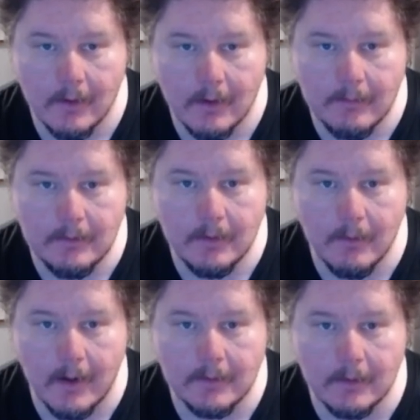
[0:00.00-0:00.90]
of
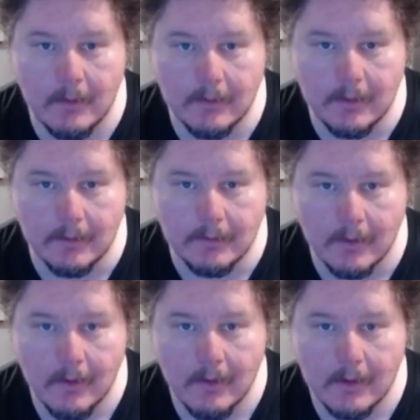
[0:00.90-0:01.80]
interacting molecules
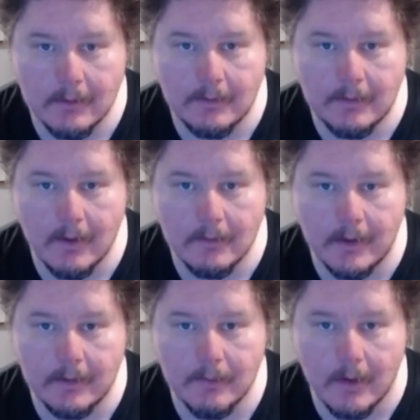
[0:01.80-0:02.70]
in the
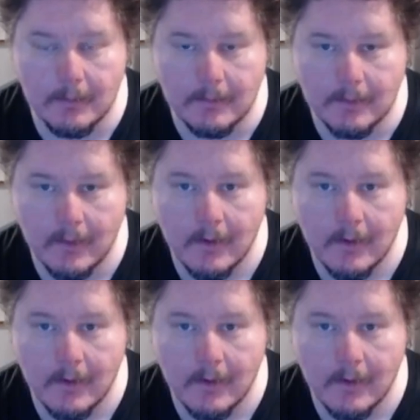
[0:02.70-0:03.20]
cell-like droplets.